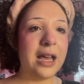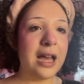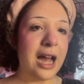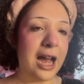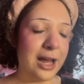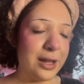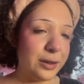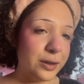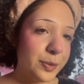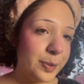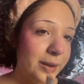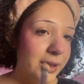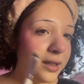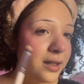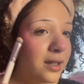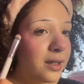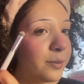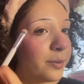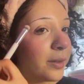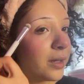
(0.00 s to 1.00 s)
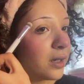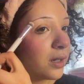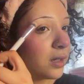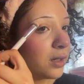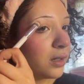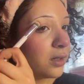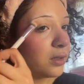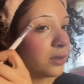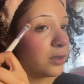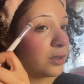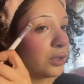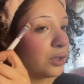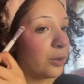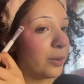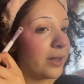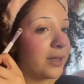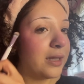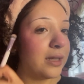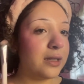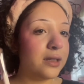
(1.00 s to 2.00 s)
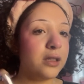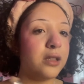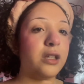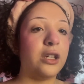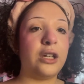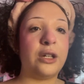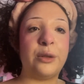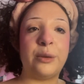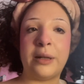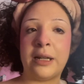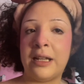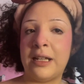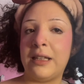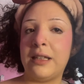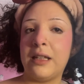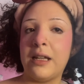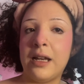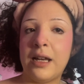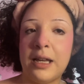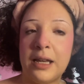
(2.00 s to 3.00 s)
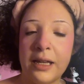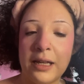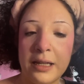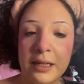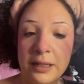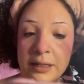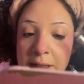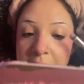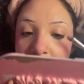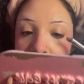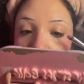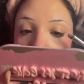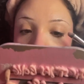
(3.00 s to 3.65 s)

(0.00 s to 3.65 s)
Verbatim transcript: I'm spending because, you know, I think it's cute and and